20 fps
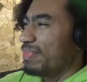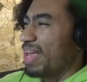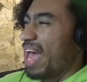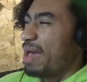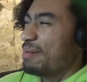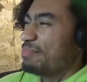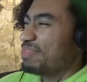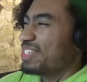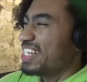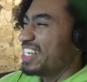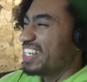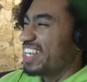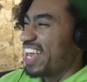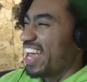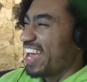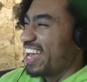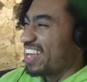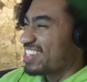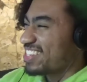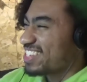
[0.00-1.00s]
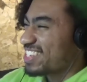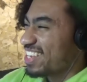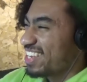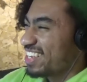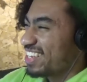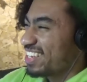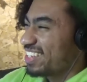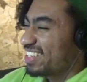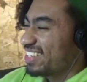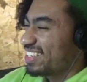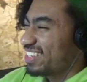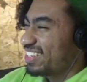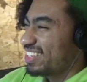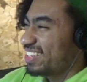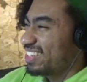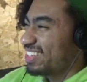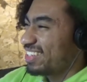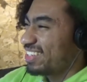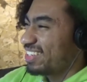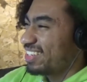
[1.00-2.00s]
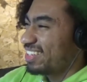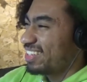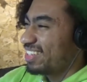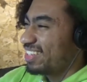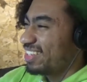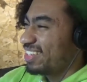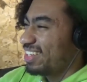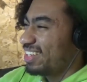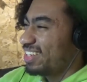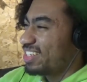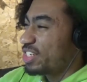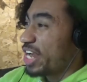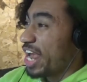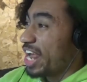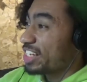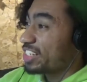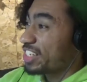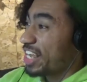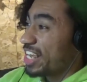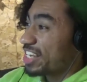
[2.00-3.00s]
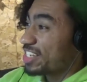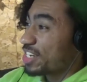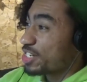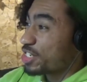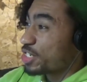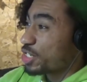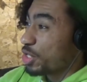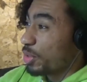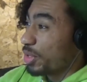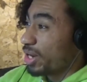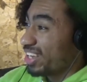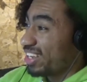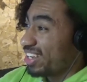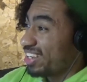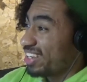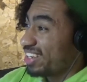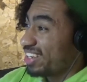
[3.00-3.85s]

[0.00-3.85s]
Empty cans? She actually has to shoot it?